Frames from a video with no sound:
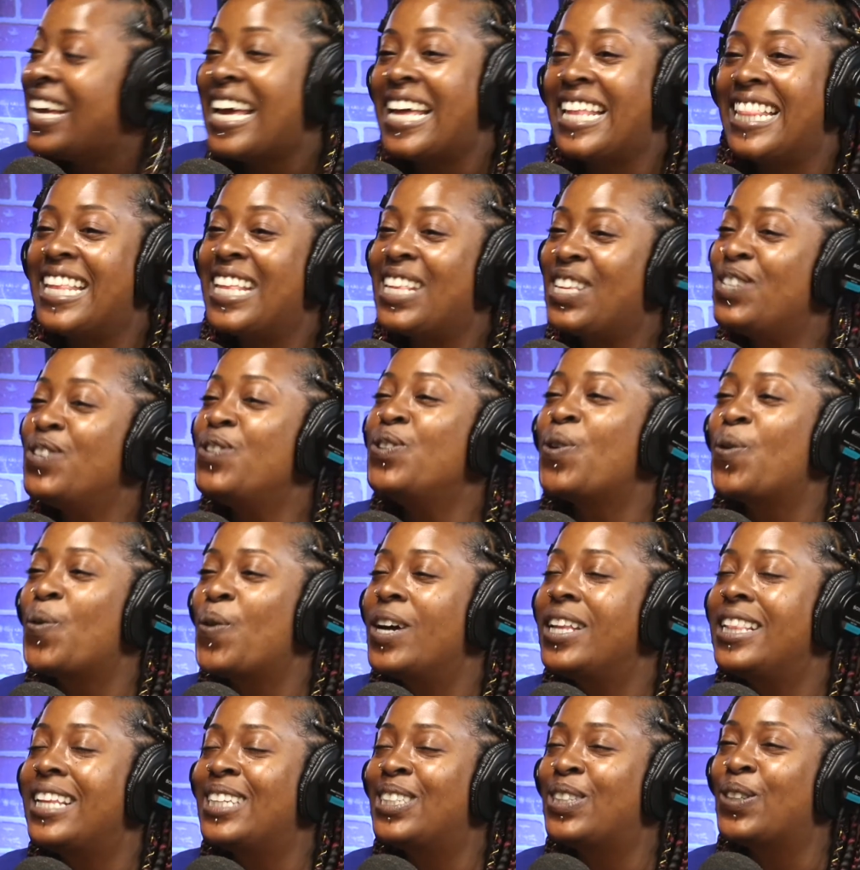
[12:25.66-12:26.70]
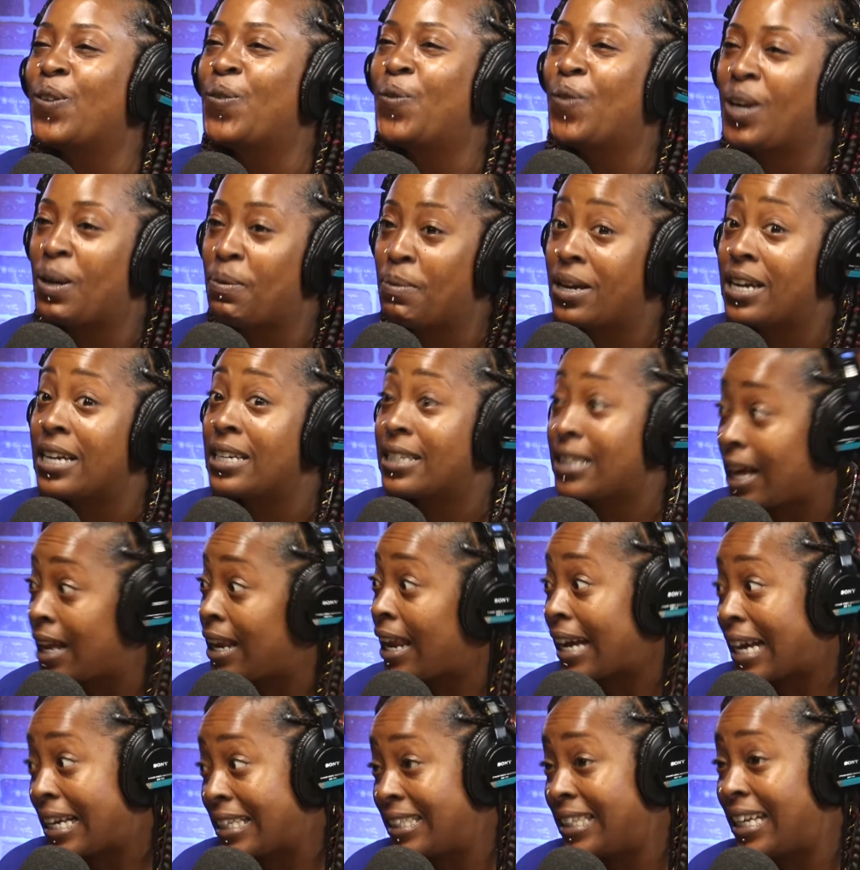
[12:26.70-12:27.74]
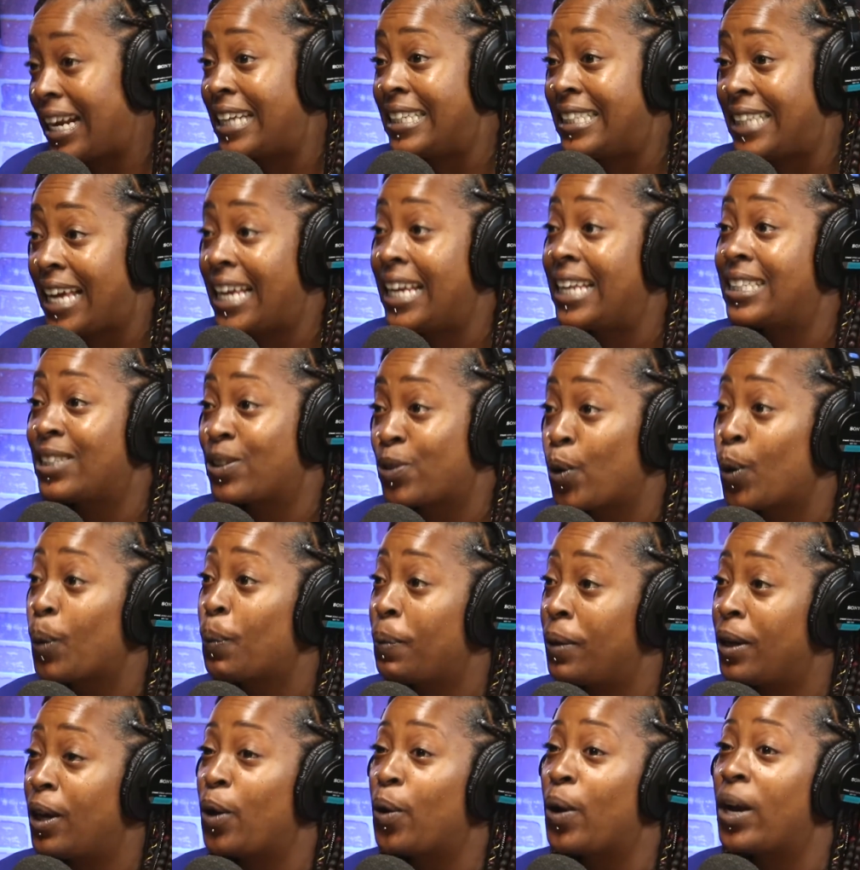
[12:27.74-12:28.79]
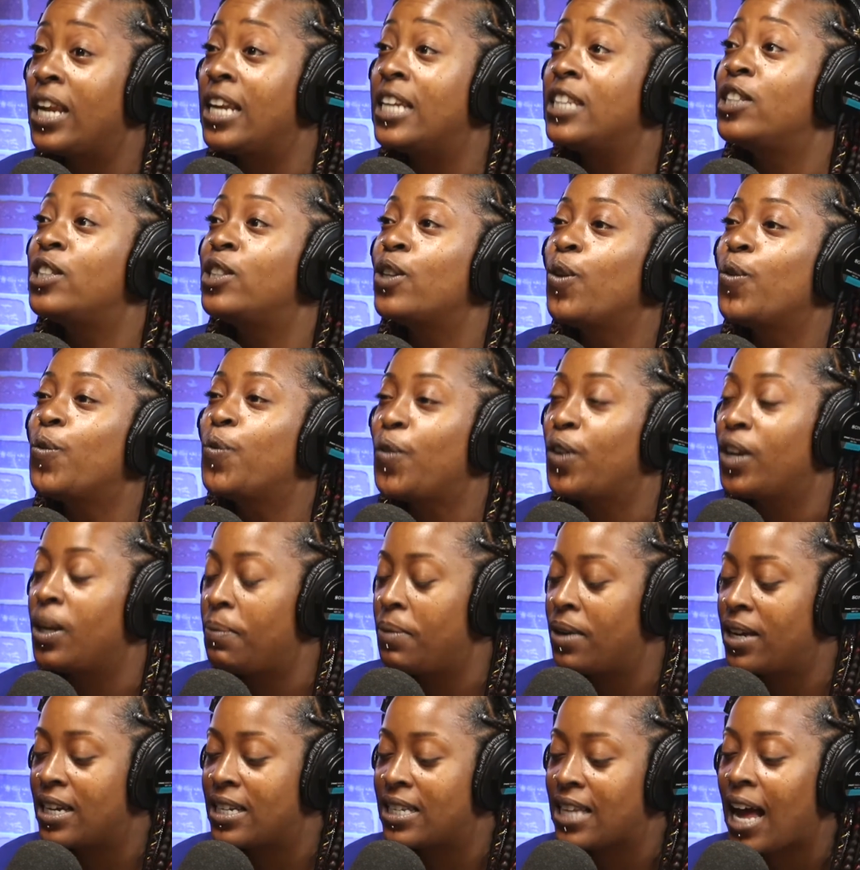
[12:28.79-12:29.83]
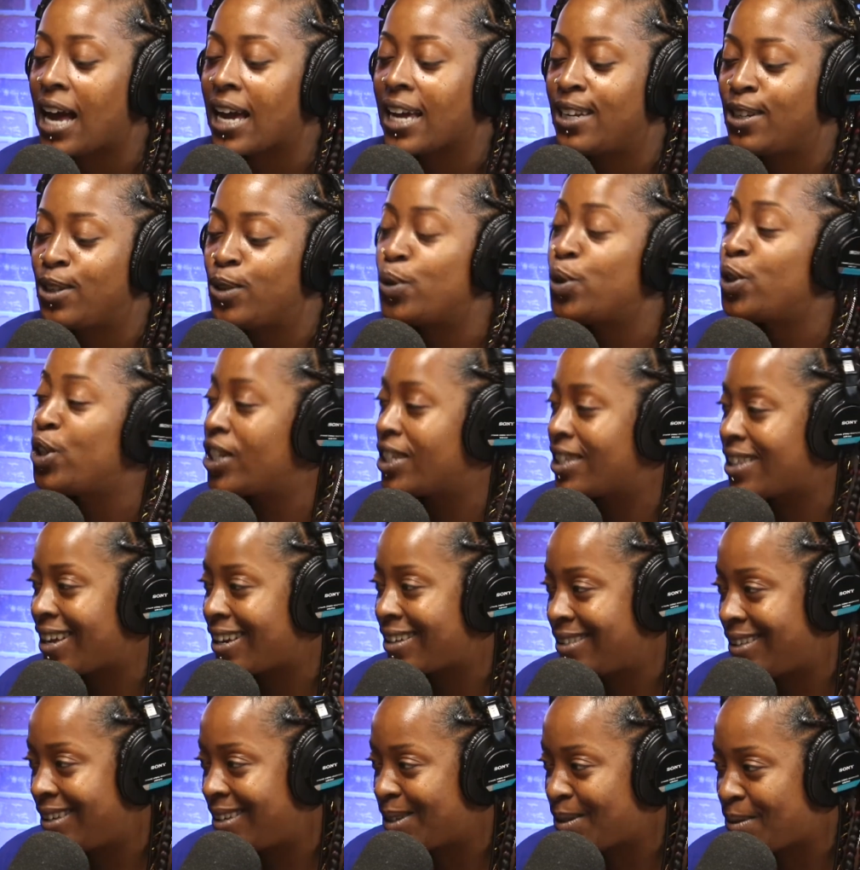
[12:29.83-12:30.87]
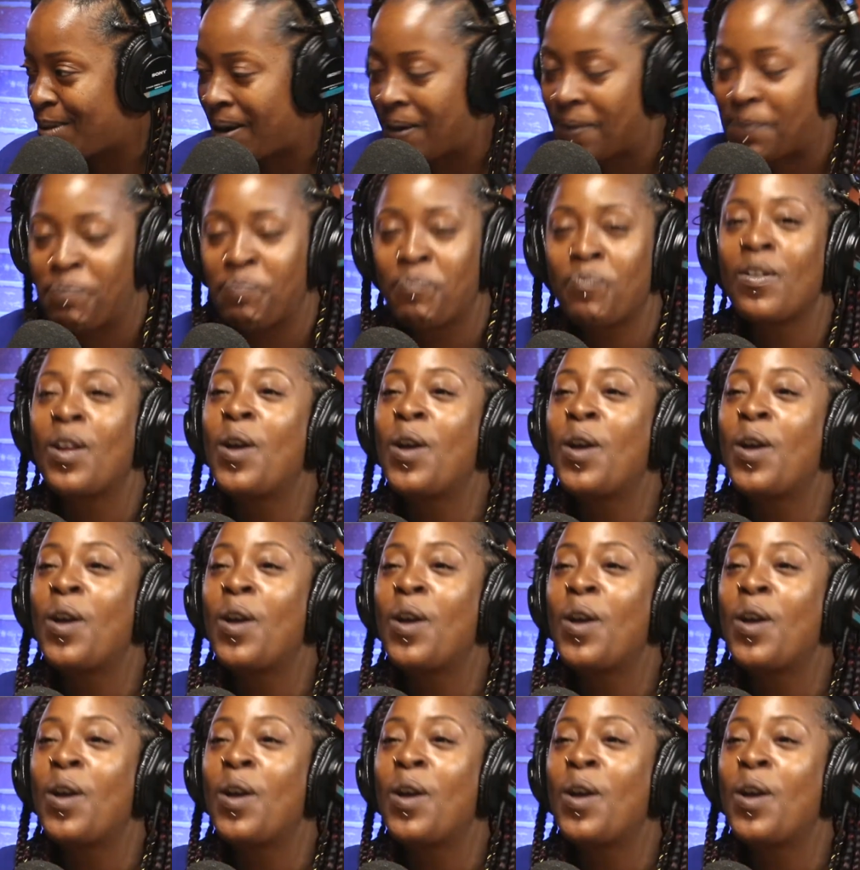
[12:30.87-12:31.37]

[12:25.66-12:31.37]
You and know? you know what? That's so funny because like I said, I dated Scorpio and it's so funny because I can do shit like this, right?